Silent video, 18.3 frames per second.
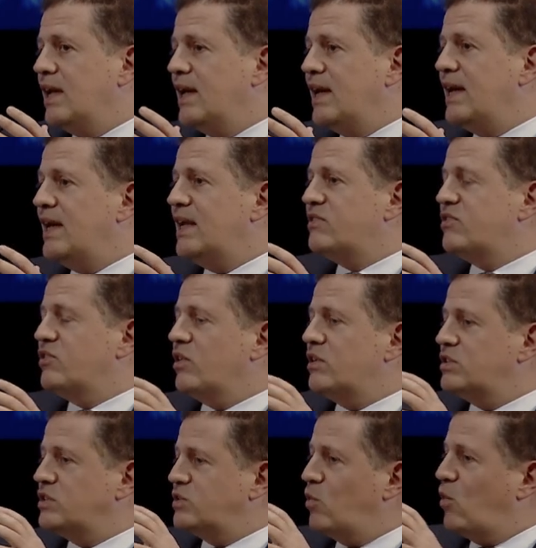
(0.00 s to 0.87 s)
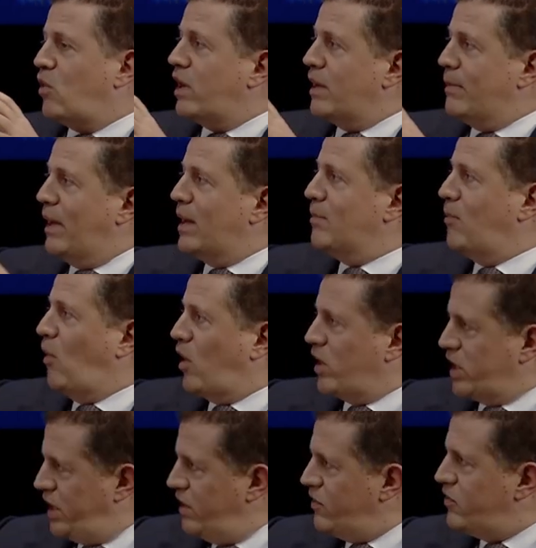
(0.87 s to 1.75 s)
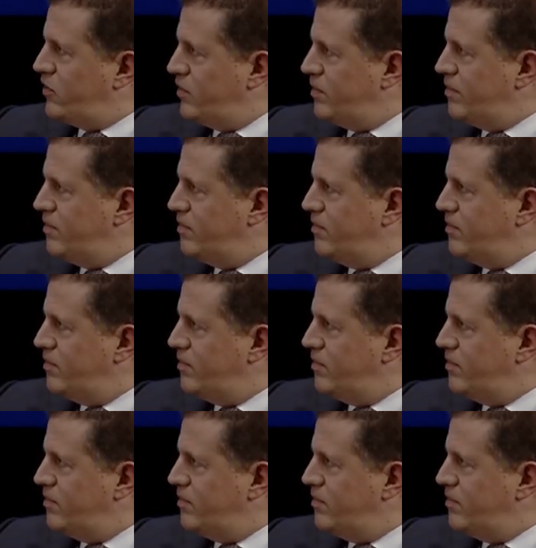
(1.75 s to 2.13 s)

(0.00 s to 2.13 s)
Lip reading: it starts to worry about markets.